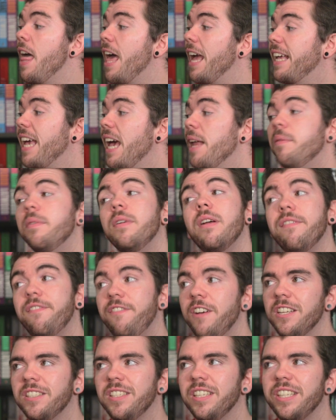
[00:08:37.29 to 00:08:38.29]
Again,
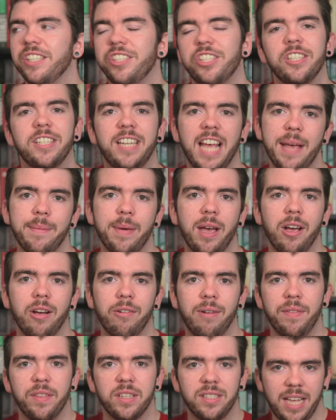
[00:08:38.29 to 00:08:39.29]
first edition came out
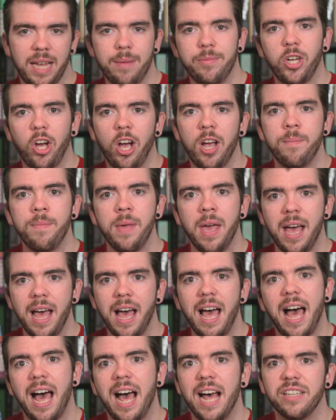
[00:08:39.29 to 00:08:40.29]
around the same time
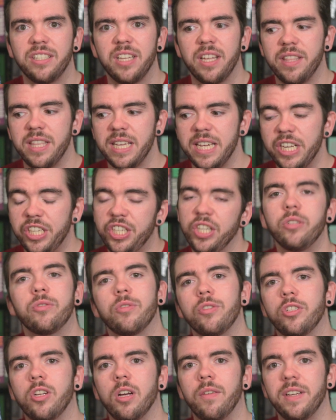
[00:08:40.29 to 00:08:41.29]
as the
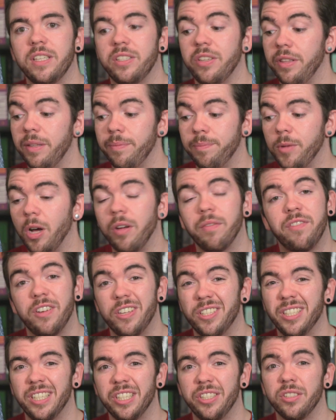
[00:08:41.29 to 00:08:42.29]
children's cover, so they've got
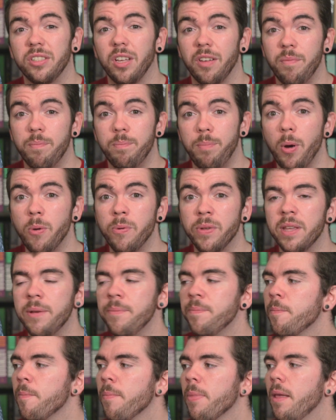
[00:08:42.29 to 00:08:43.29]
first editions of
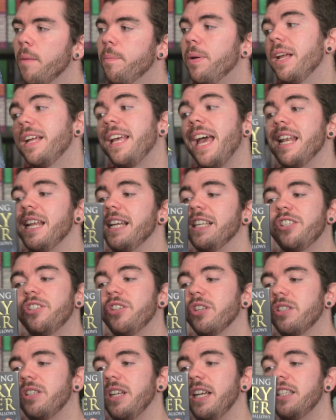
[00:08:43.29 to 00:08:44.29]
both. But again,
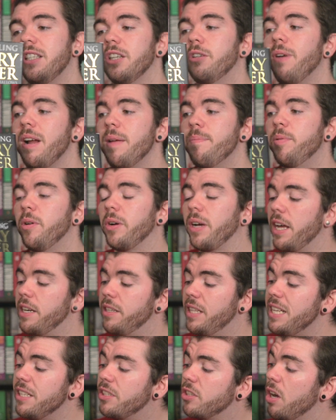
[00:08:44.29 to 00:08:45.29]
it's a great book,
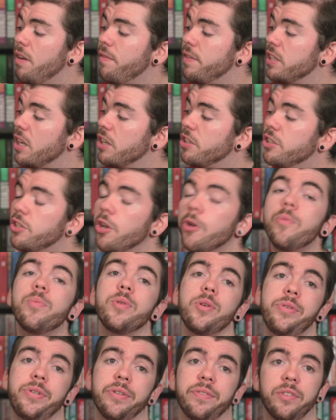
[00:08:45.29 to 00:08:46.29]
and these covers are so
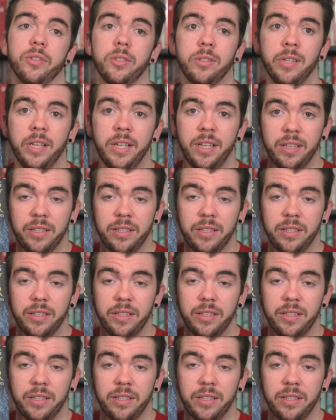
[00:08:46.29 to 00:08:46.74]
beautiful.